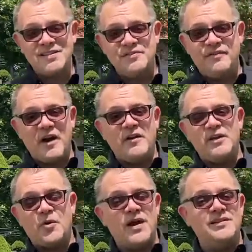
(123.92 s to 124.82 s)
vary
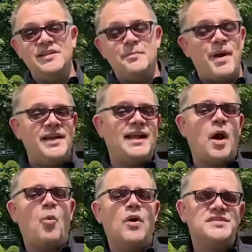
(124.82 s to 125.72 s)
greatly depending
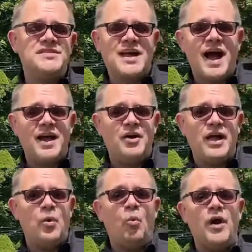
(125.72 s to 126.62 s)
on what style
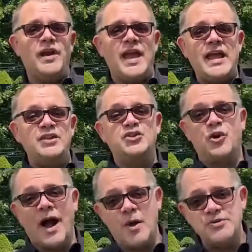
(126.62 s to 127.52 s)
and what age your house